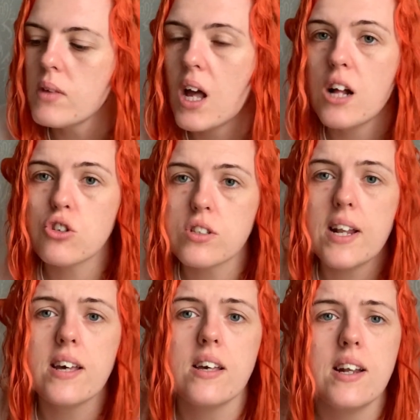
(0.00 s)
I'll just
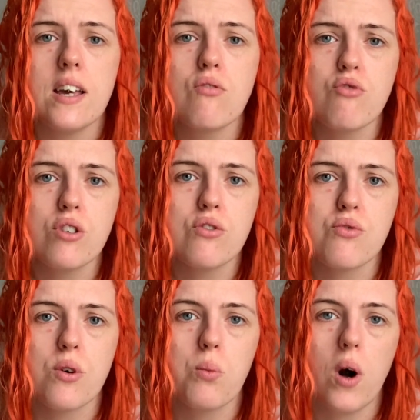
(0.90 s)
run
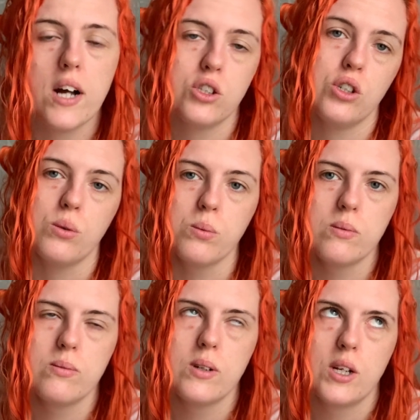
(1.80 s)
through what I do,
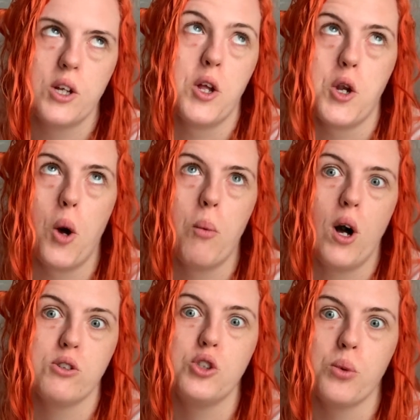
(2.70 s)
not what I
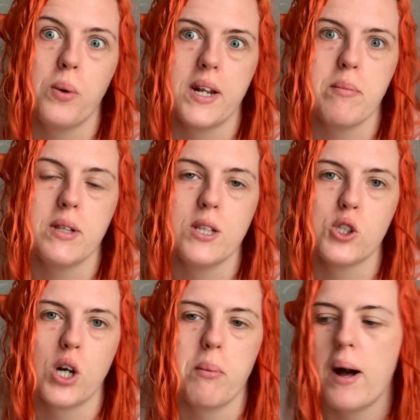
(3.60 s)
do when I'm in the
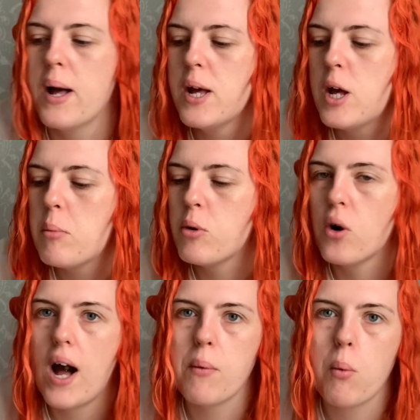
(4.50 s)
shower, but
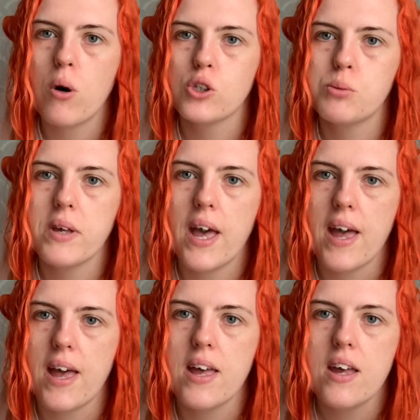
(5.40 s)
how I wash my
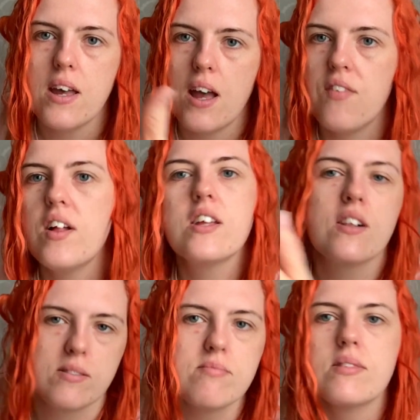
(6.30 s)
hair, and then
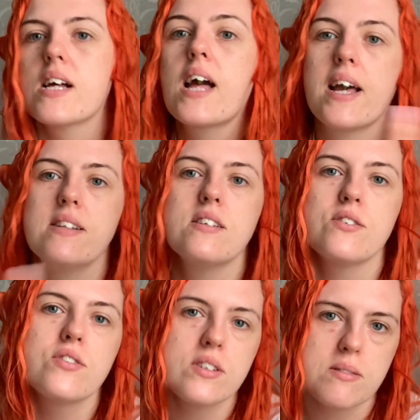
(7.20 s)
you'll kind of
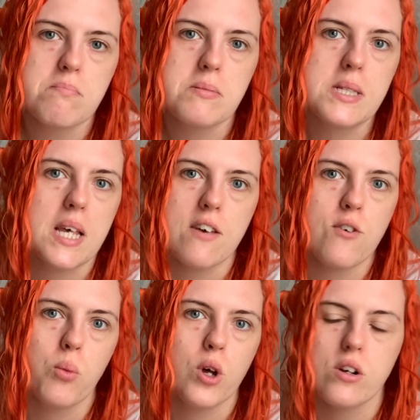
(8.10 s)
see if
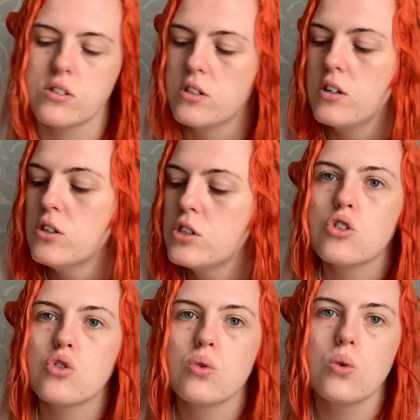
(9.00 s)
it works or not.
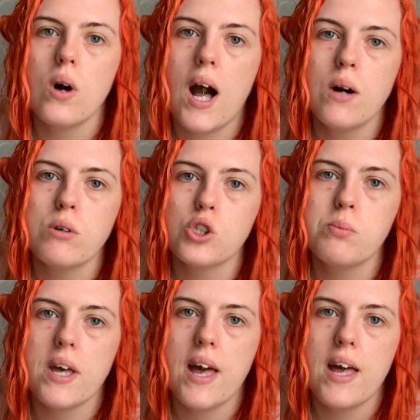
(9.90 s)
So I wash
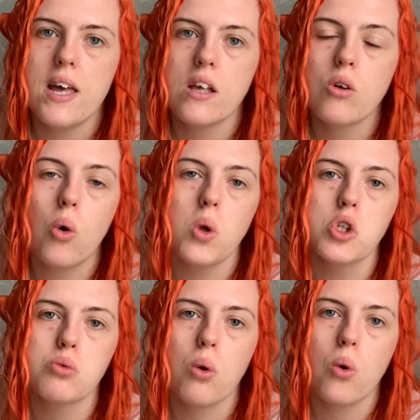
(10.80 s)
my hair in
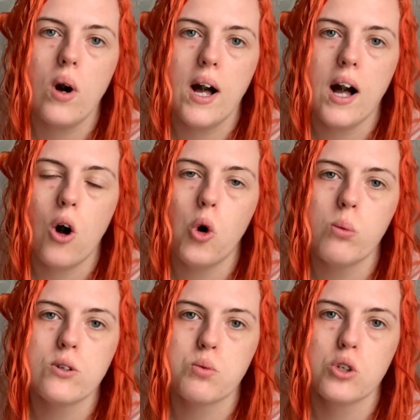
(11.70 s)
cold water. I
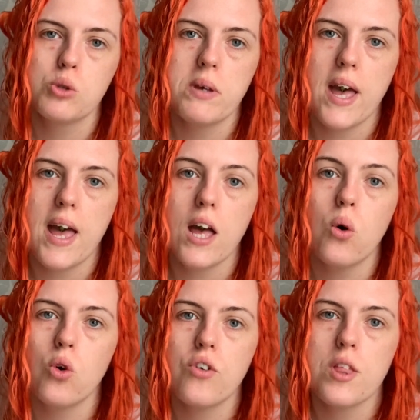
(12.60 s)
always wash my hair
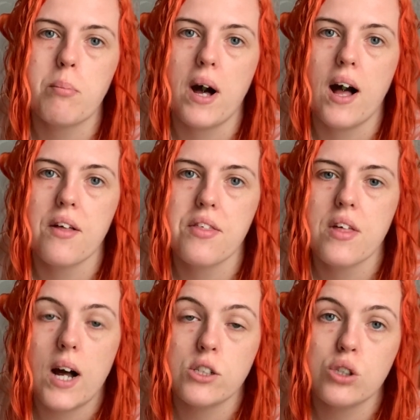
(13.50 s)
over the bath.
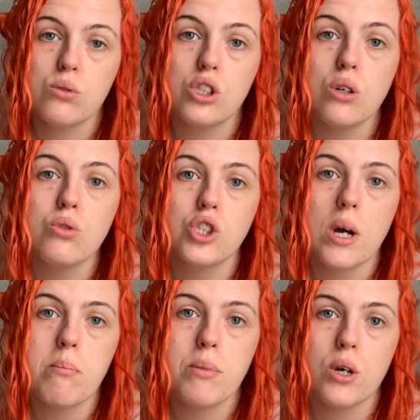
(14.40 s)
I do 2
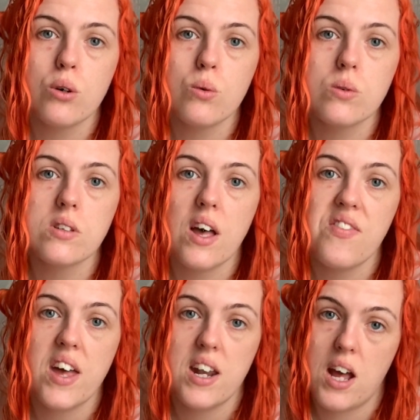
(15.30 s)
shampoos and
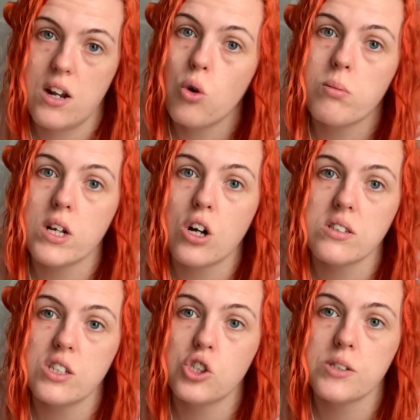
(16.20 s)
then I normally
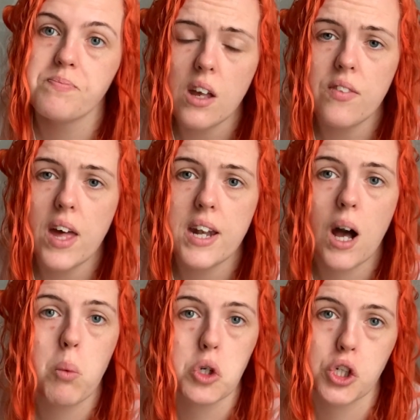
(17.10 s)
condition, and then I
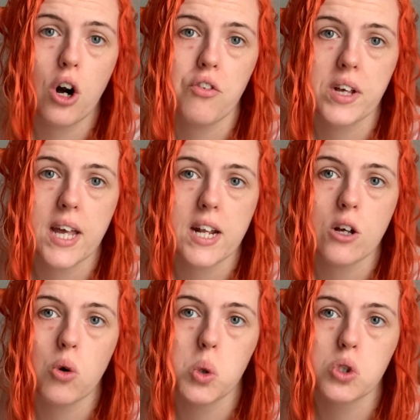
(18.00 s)
wash it off again in
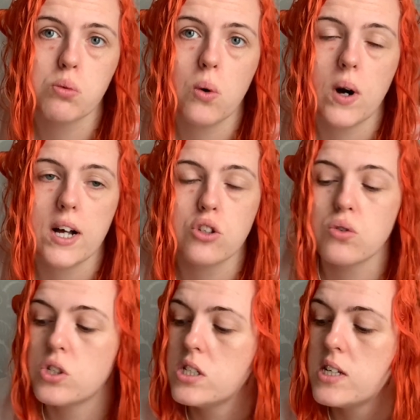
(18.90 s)
cold water. So
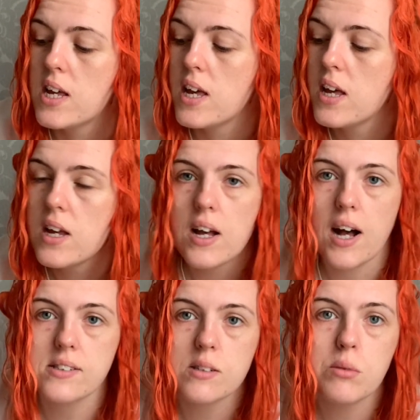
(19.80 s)
today
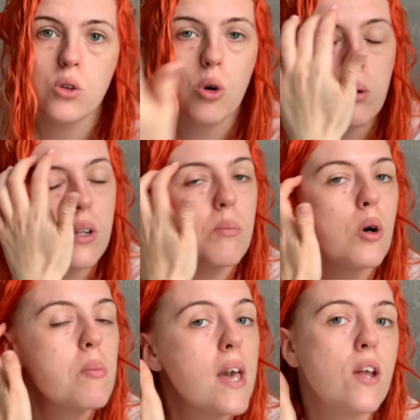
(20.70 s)
I did my normal,
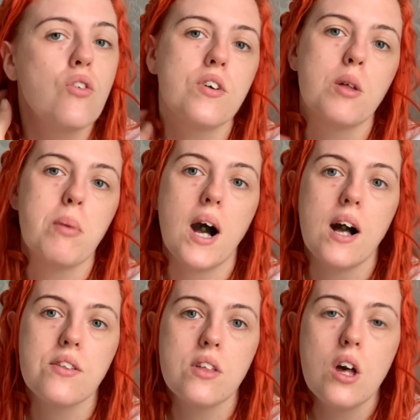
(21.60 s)
put my head over the
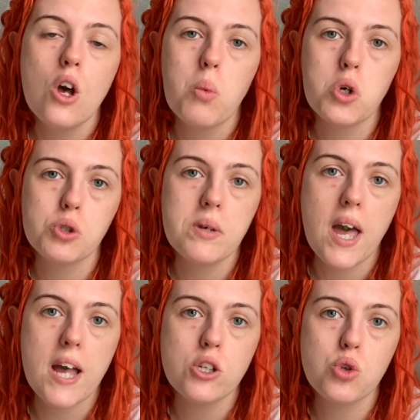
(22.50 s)
bath, wash my
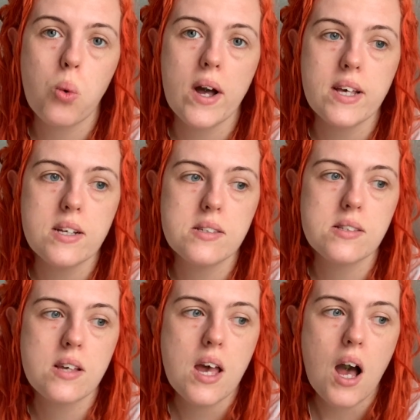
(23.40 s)
hair
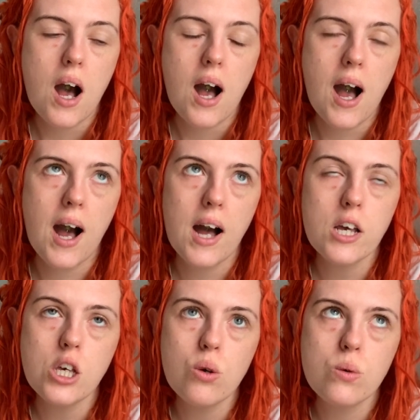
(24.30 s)
twice. I had to
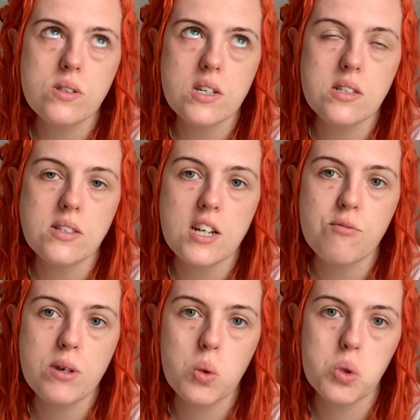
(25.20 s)
use, instead of
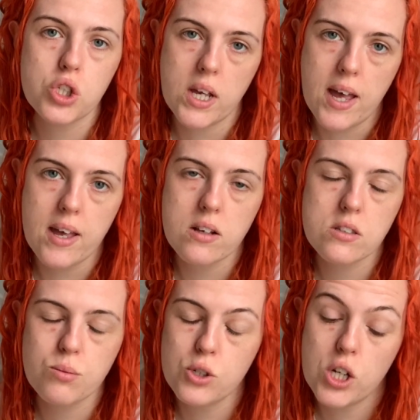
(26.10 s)
my
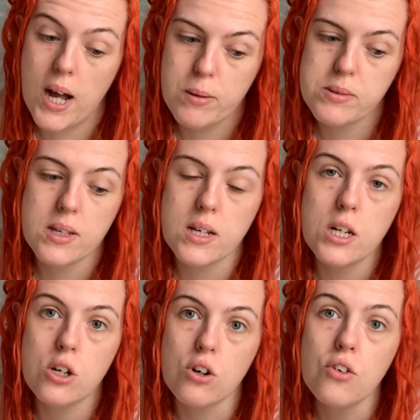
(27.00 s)
OGX, which I absolutely
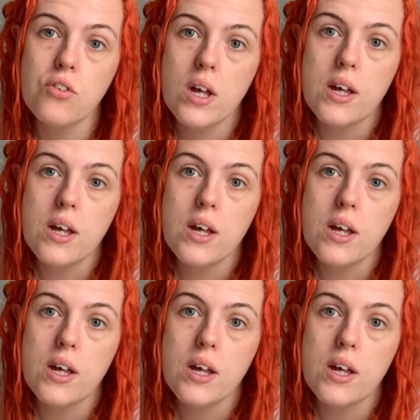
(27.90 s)
love,